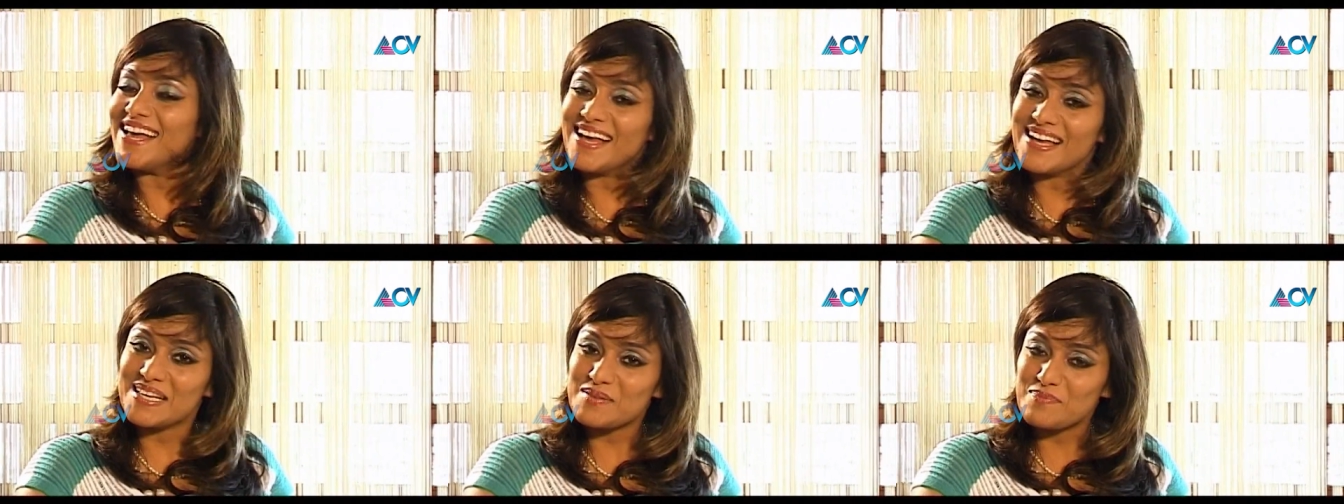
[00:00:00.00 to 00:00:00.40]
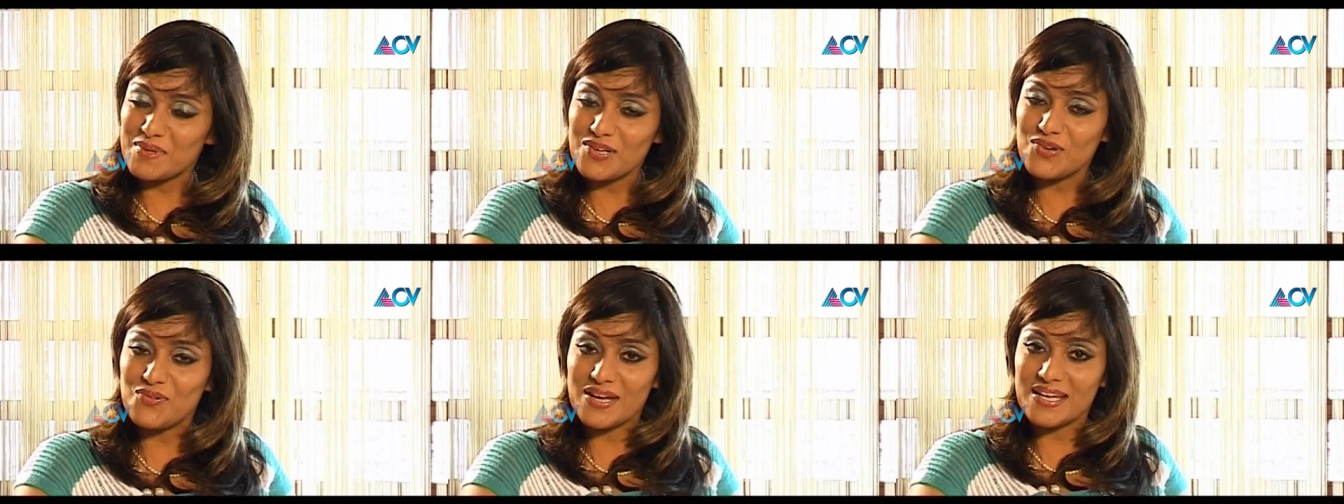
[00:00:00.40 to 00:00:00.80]
and
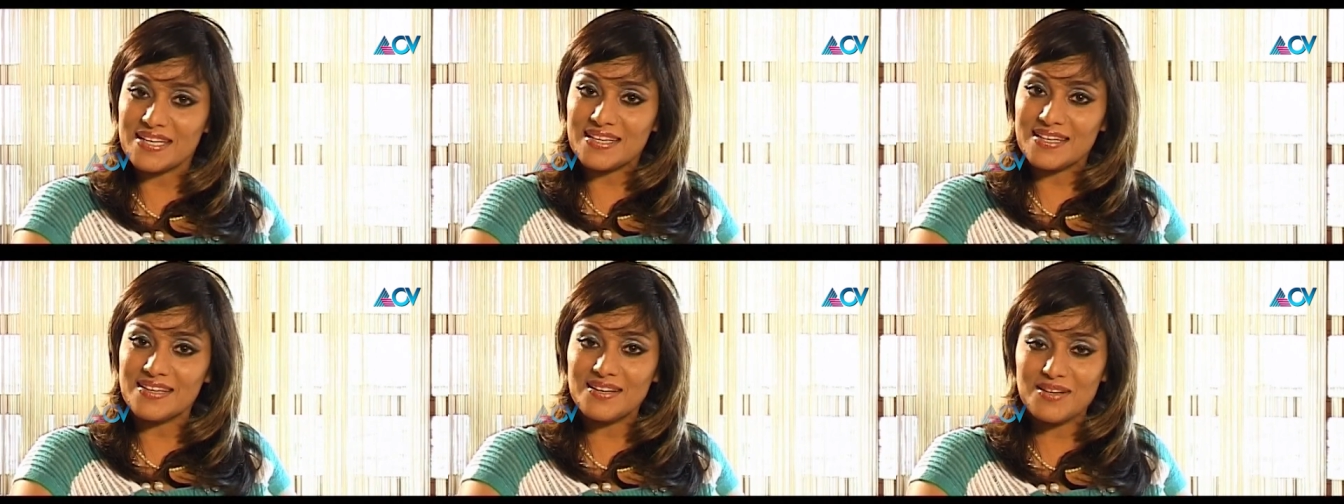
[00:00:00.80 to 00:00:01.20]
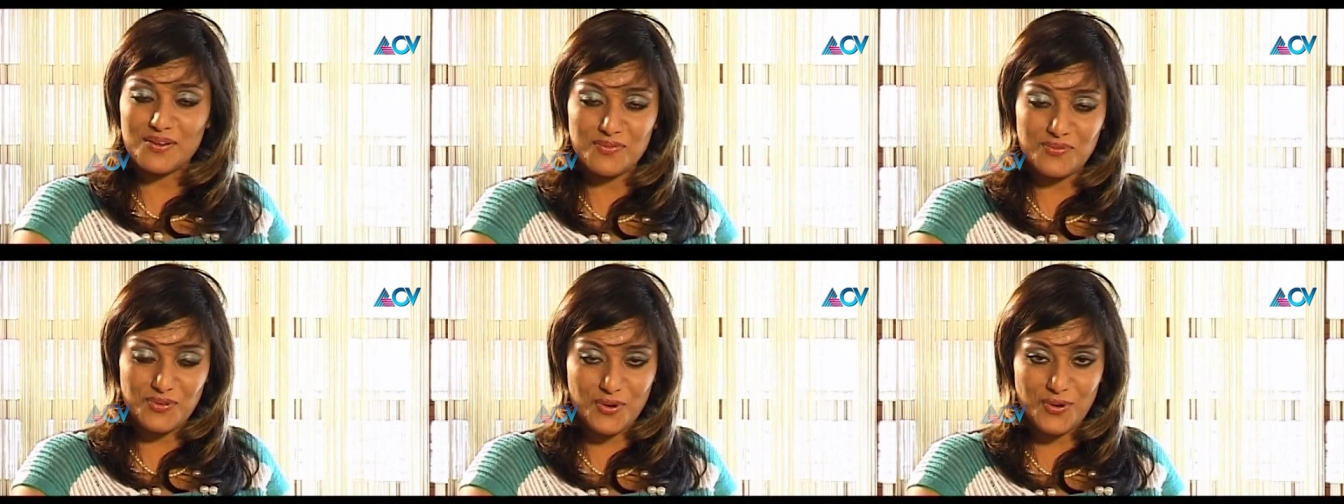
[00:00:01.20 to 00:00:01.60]
be ready
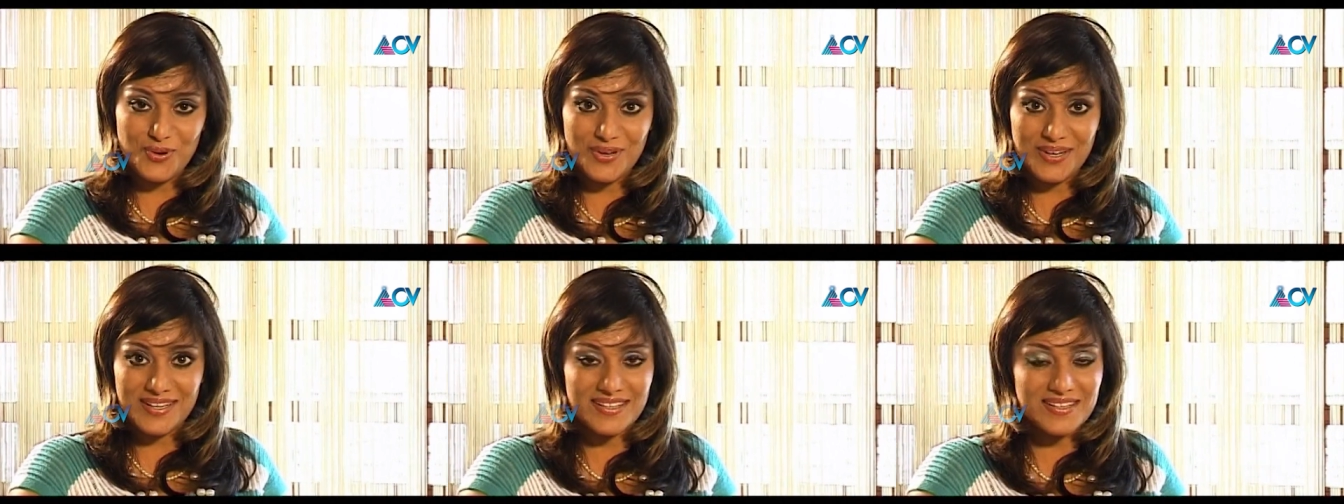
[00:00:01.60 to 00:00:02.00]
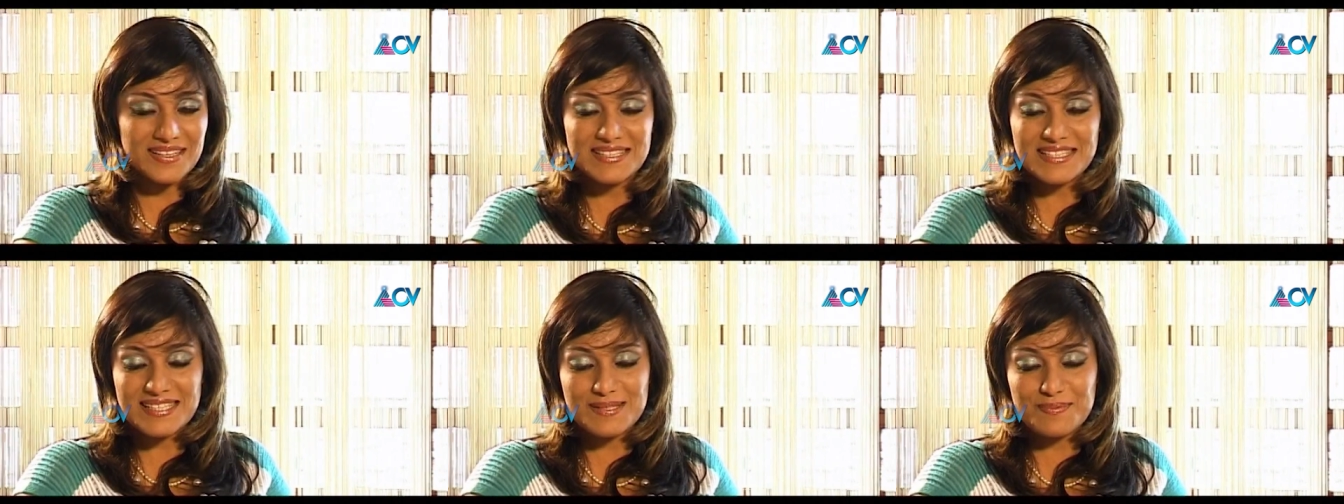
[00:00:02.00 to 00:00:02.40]
for a
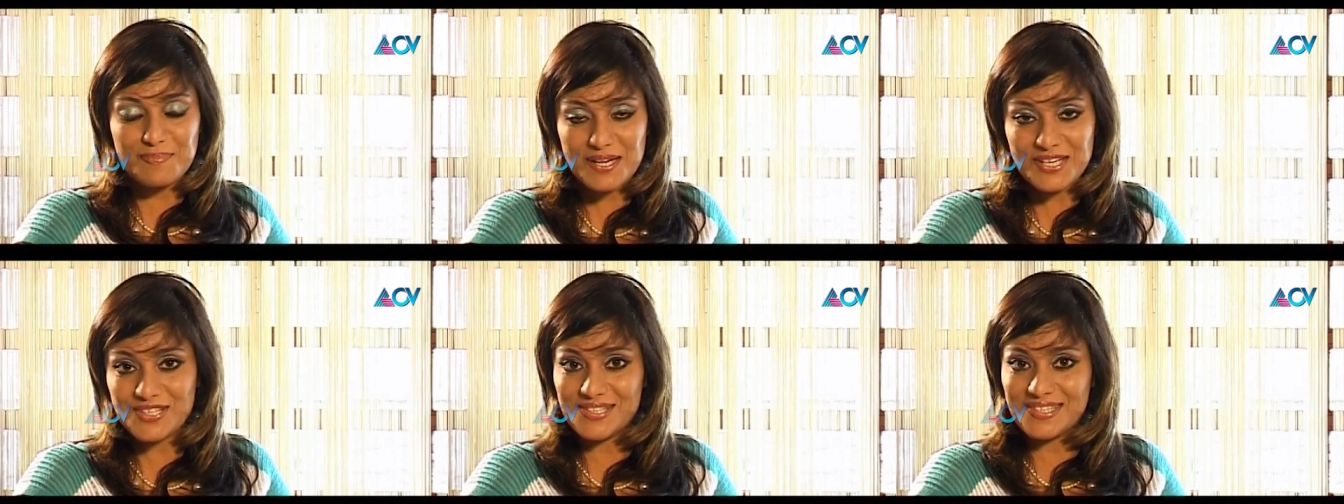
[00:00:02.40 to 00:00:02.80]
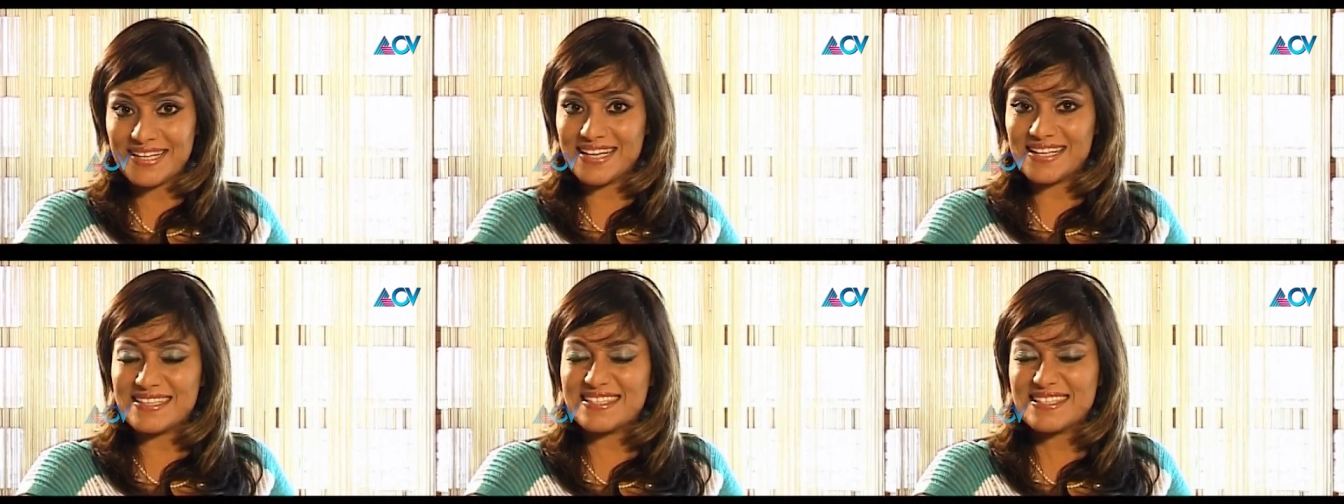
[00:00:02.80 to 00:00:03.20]
special
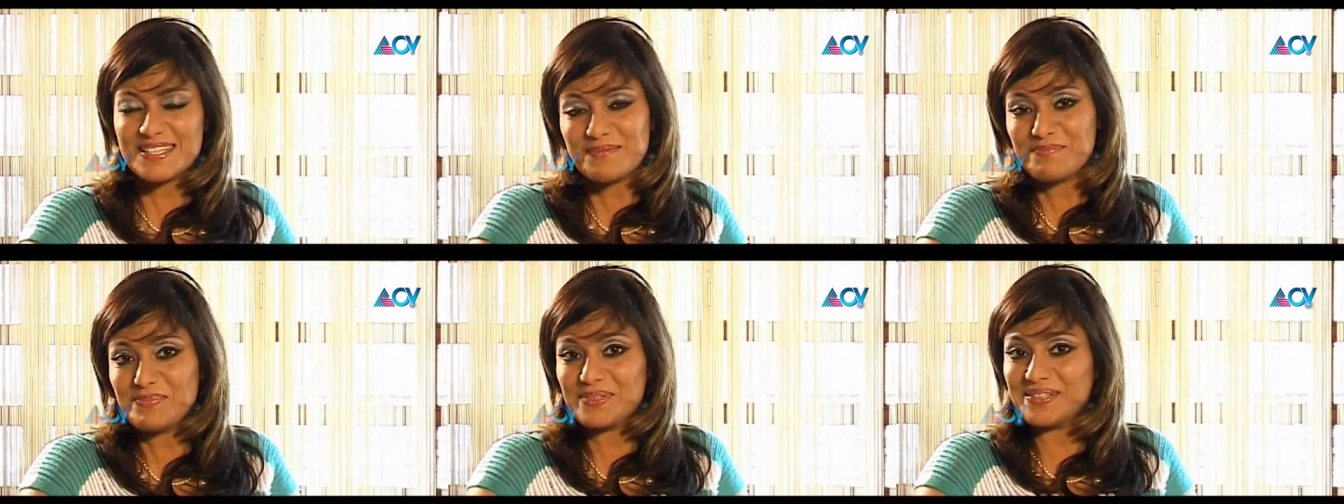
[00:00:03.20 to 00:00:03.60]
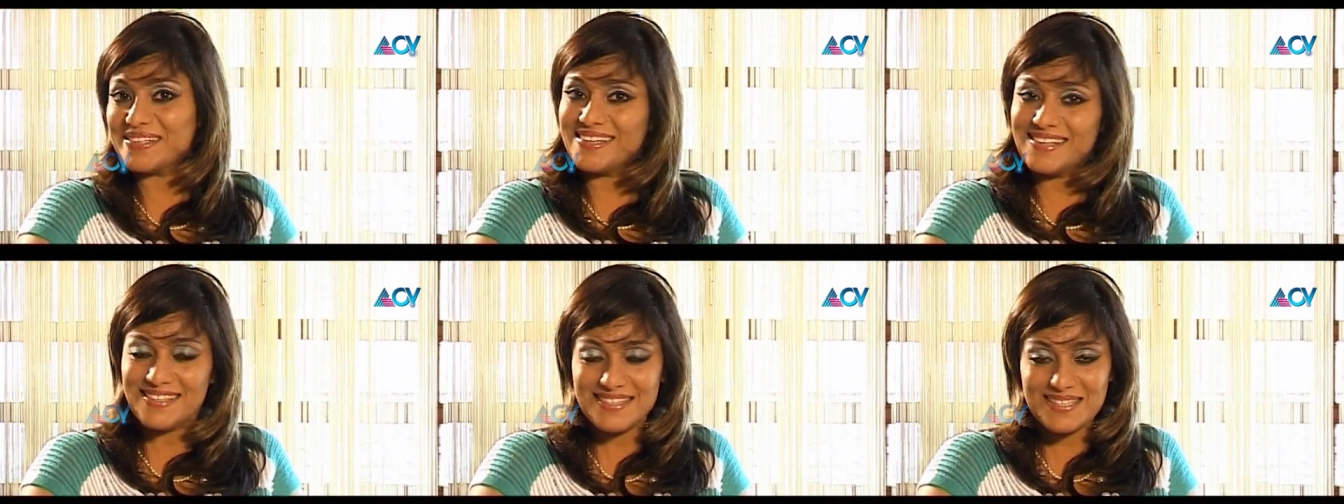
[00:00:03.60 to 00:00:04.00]
and simple
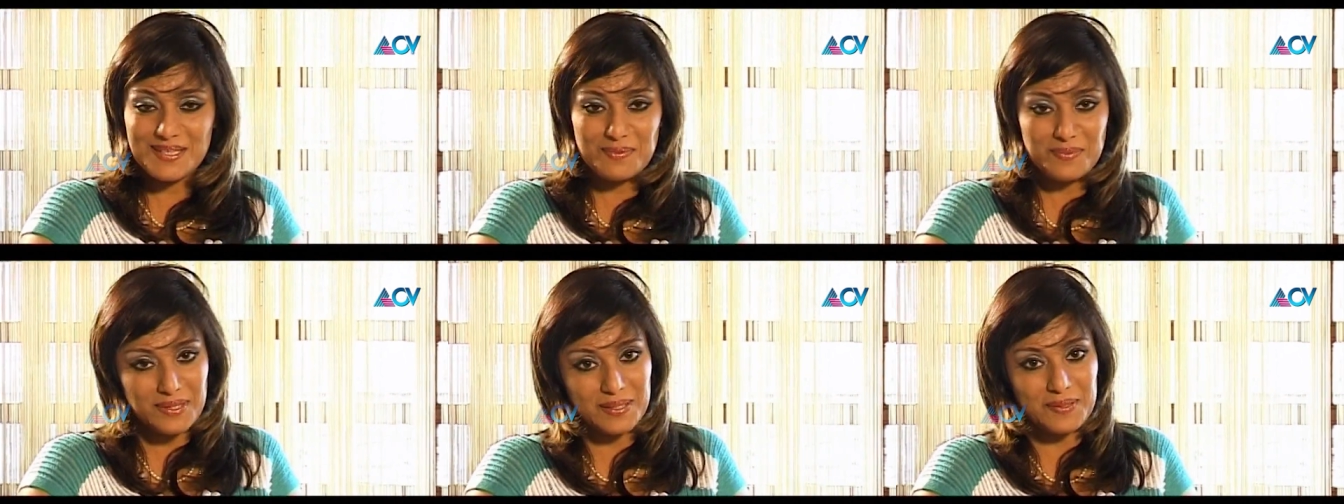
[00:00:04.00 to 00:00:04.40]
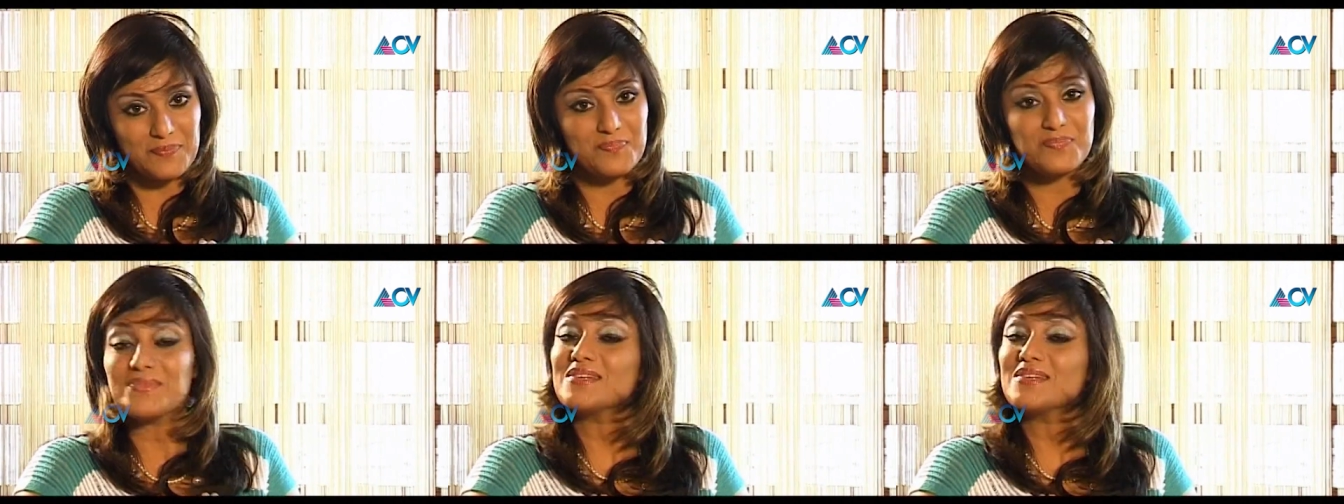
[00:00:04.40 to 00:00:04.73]
Easter meal.